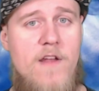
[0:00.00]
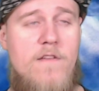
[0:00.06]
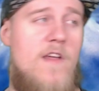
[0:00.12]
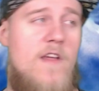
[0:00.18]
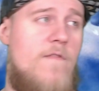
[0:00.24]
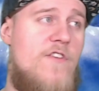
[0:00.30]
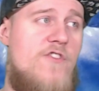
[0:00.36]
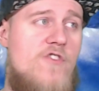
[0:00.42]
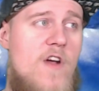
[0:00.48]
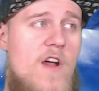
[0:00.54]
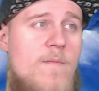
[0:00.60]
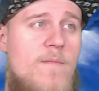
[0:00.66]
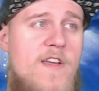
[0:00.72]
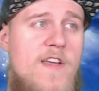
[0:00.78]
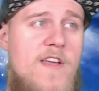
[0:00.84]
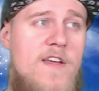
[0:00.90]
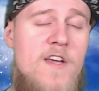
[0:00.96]
Definitely try and
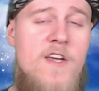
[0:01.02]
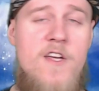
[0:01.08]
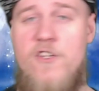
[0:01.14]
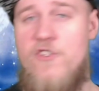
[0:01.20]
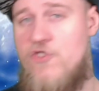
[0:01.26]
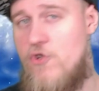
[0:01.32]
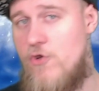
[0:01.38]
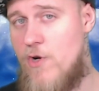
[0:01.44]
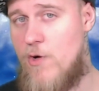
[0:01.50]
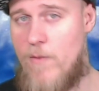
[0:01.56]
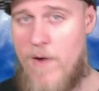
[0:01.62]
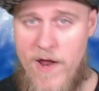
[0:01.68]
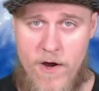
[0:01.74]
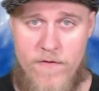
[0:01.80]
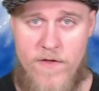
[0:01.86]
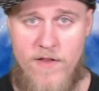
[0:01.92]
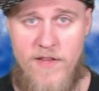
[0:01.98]
be sooner
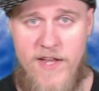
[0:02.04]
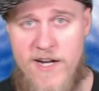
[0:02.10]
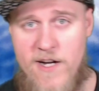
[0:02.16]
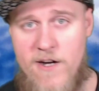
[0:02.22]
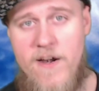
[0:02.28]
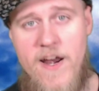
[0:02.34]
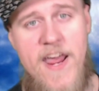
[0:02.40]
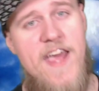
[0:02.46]
rather than later.